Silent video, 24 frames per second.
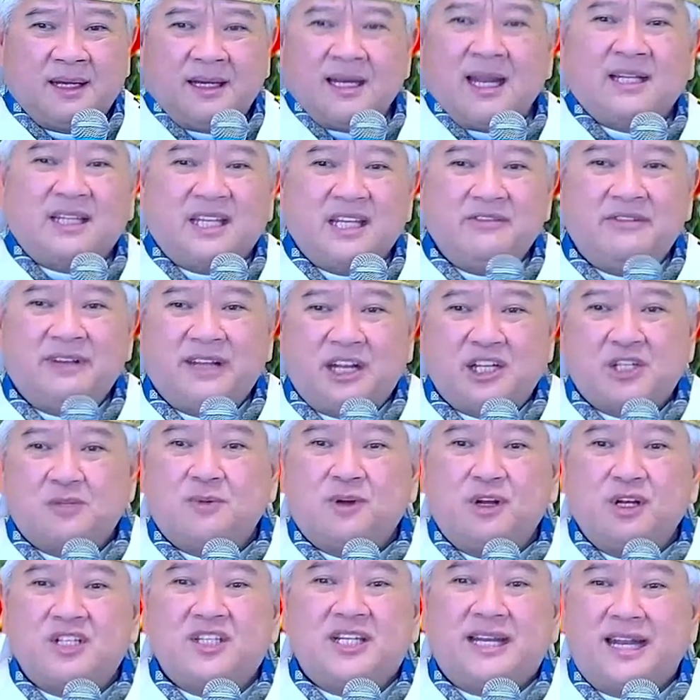not even a
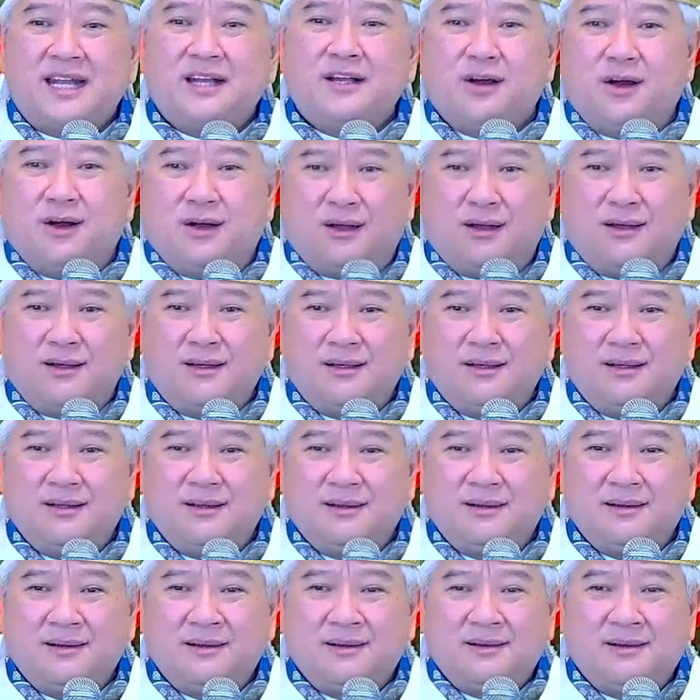small synagogue
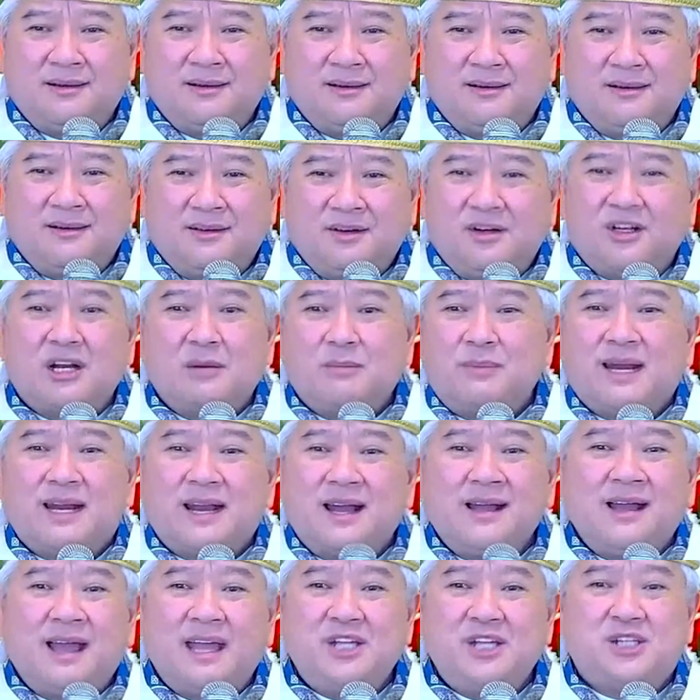or a
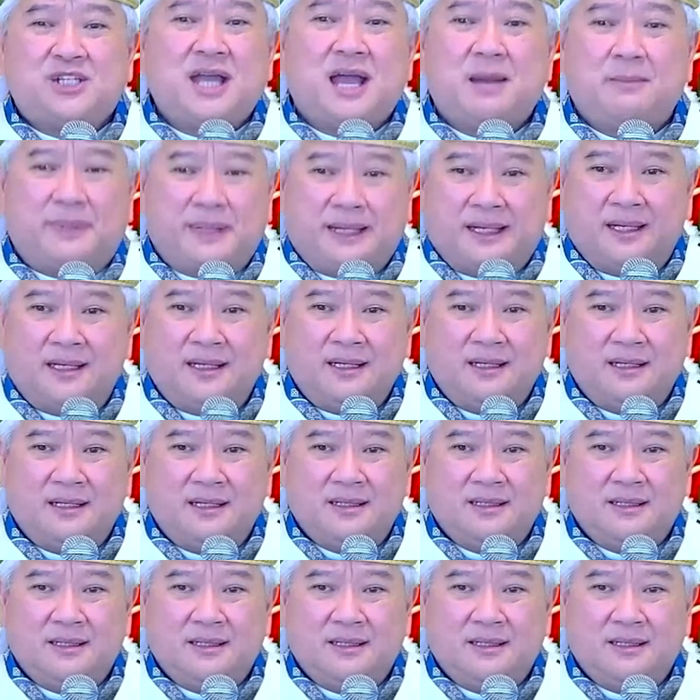barangay chapel.